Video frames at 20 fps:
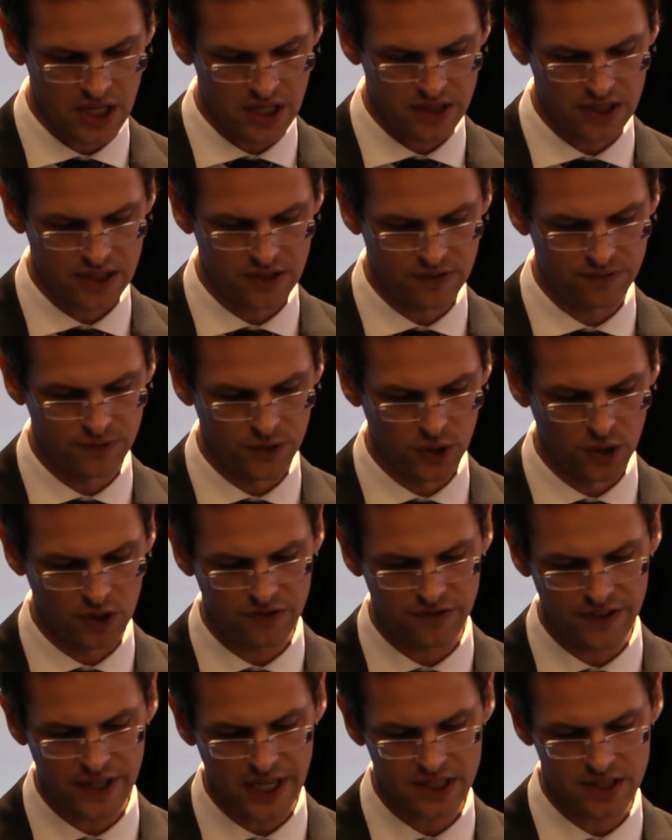that the full
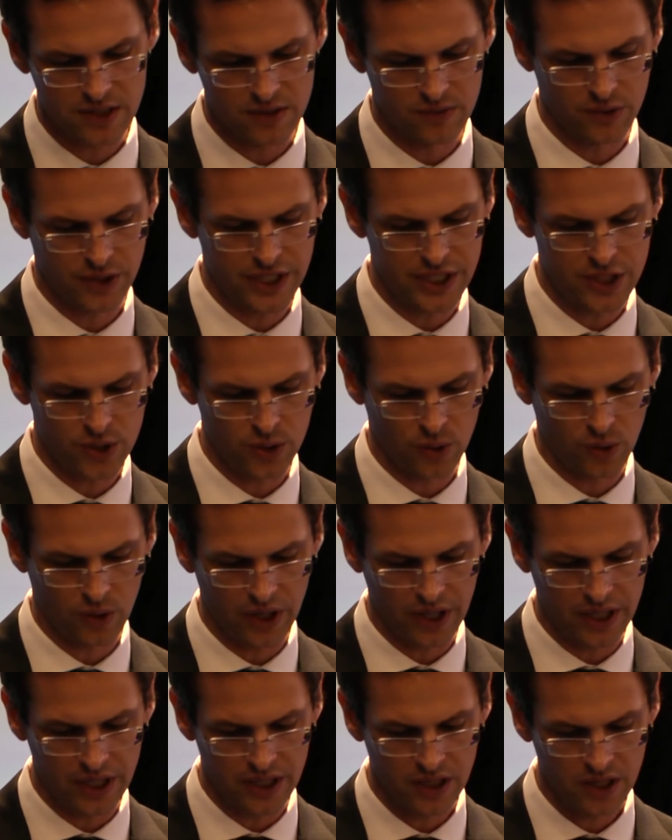effects of
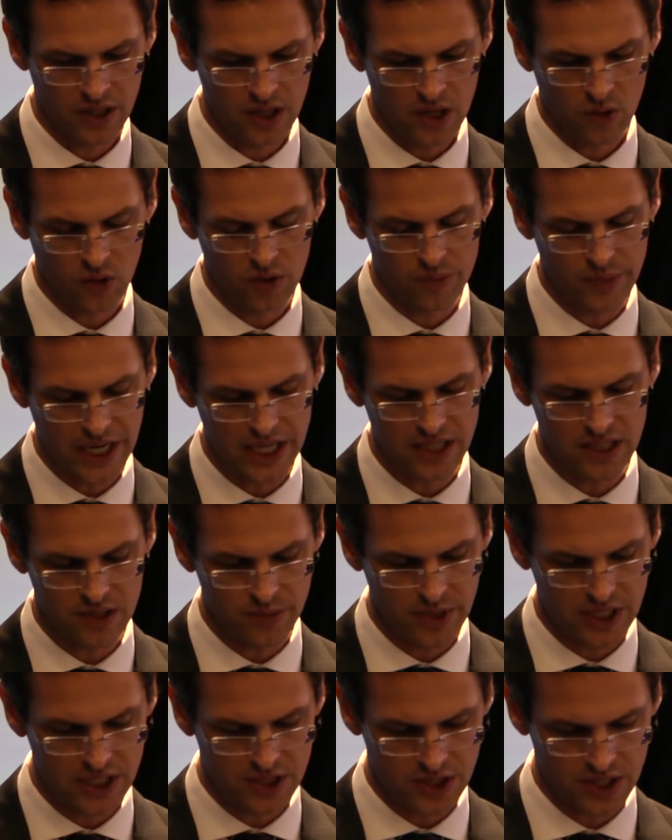reshoring remain to
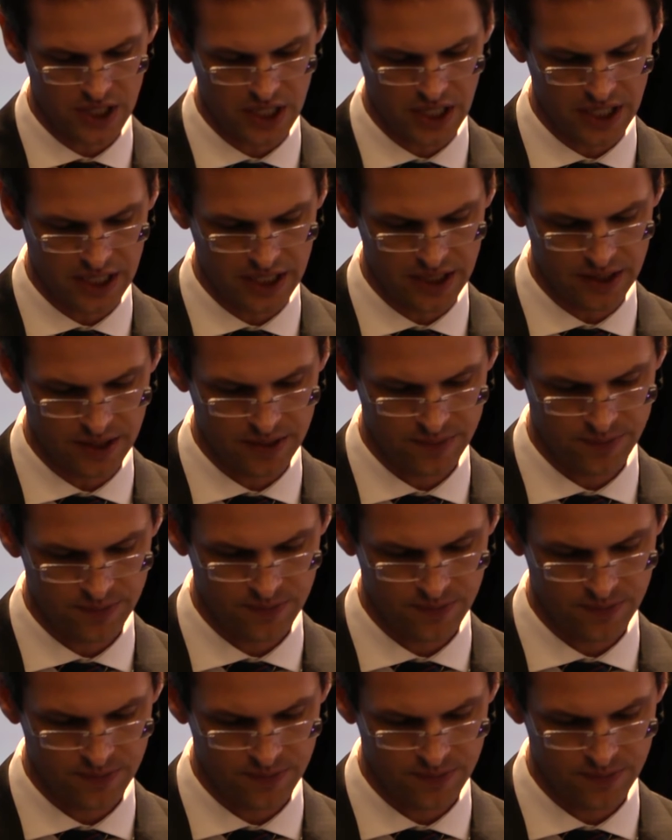be seen.